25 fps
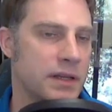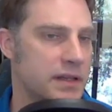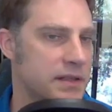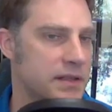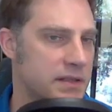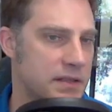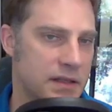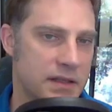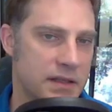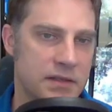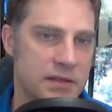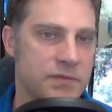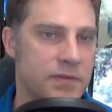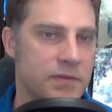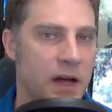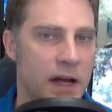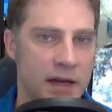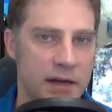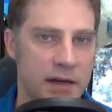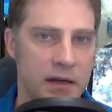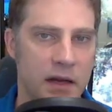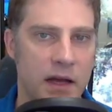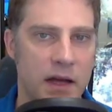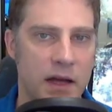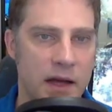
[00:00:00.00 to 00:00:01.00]
That's
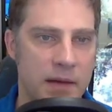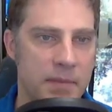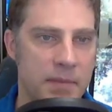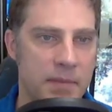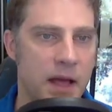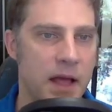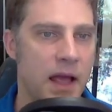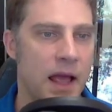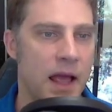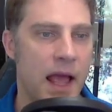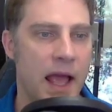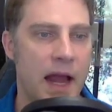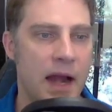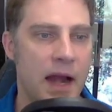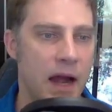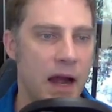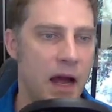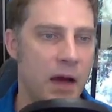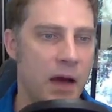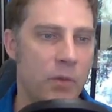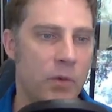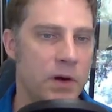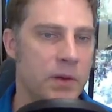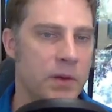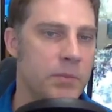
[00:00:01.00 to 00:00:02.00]
fine. And
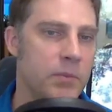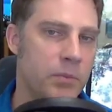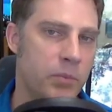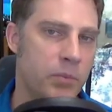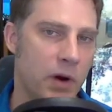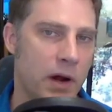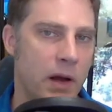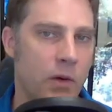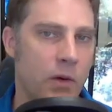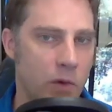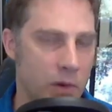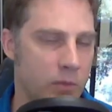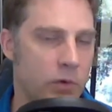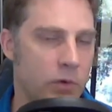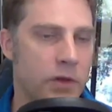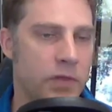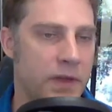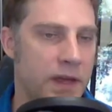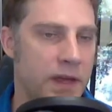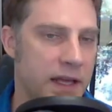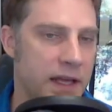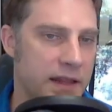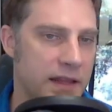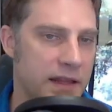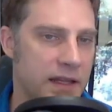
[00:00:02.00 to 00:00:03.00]
I want to point out one more
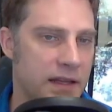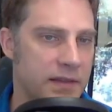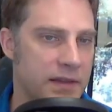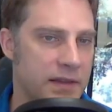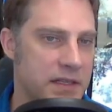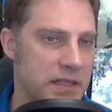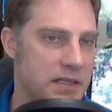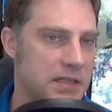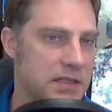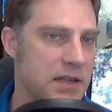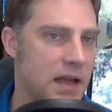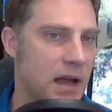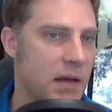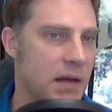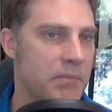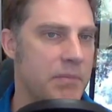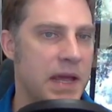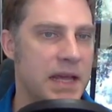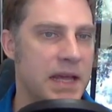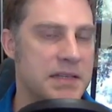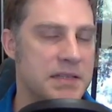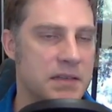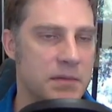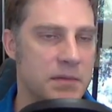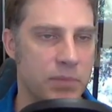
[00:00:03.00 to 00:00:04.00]
thing, that this is not
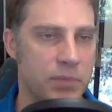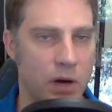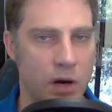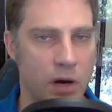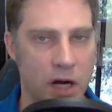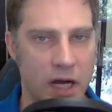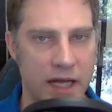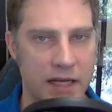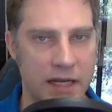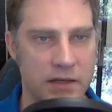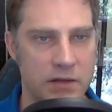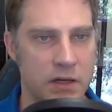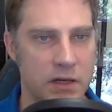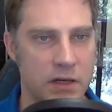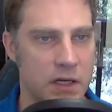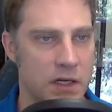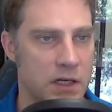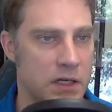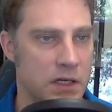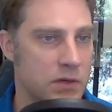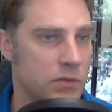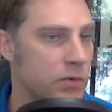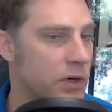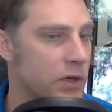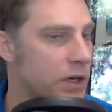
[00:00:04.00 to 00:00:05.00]
based upon
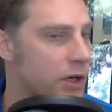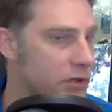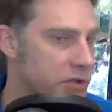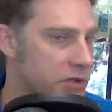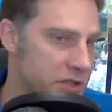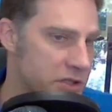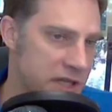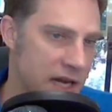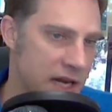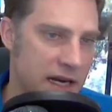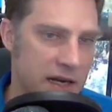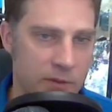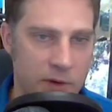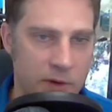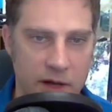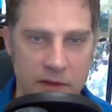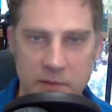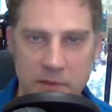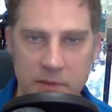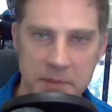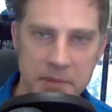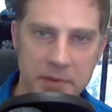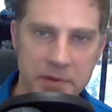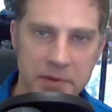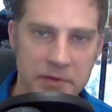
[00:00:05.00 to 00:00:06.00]
regurgitating what other
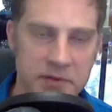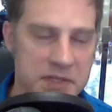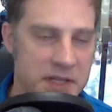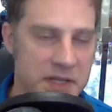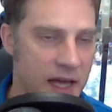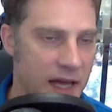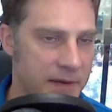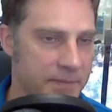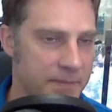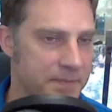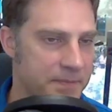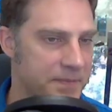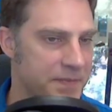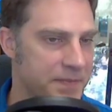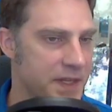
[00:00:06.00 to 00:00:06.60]
people have said.